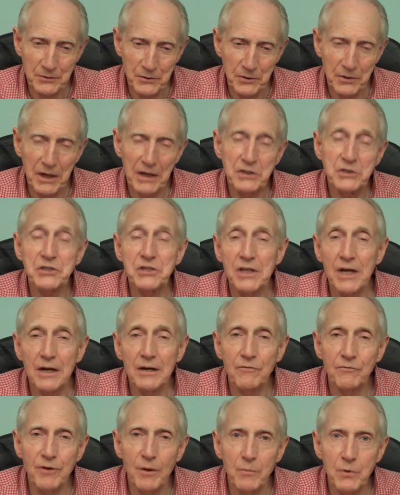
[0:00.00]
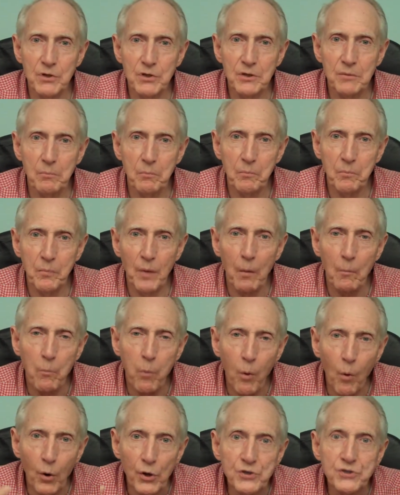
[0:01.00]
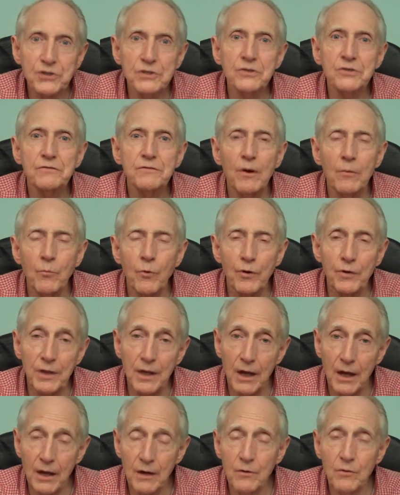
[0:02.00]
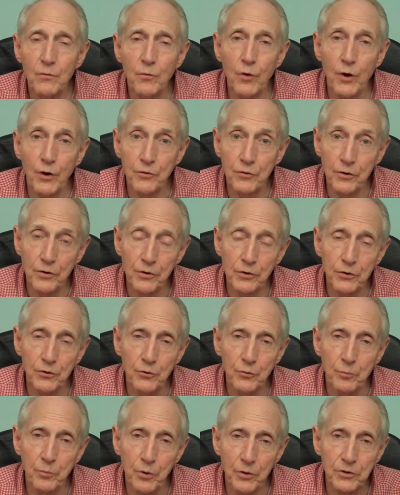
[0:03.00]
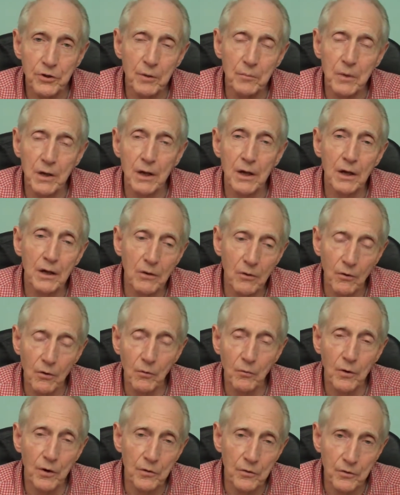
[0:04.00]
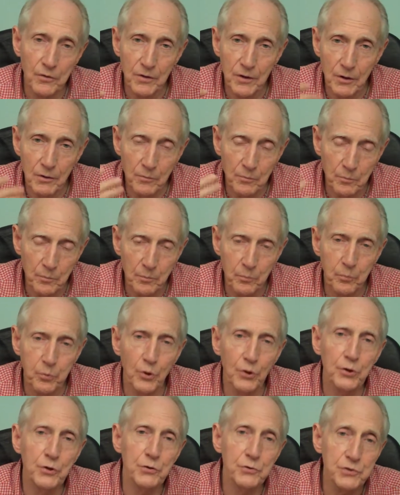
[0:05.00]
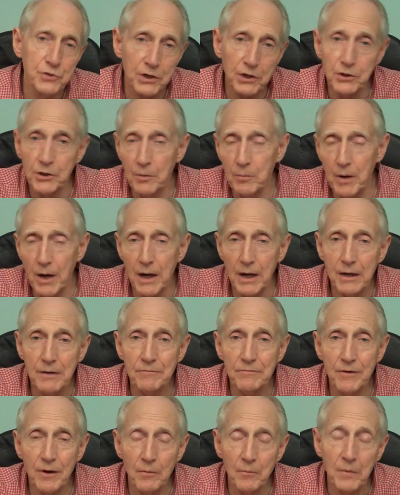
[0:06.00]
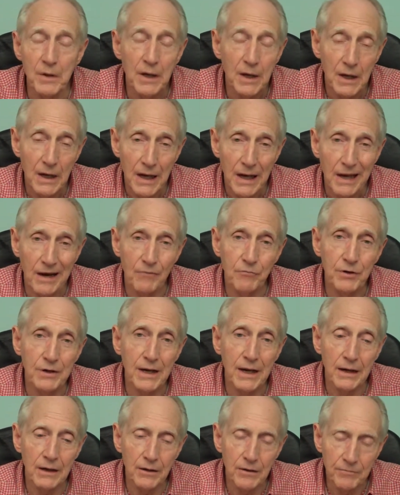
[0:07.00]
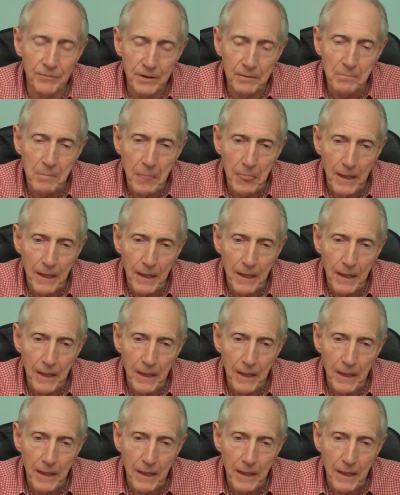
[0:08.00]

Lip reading: gets sick from poisons from within, whether you put them in or whether they're produced in your body from everyday living.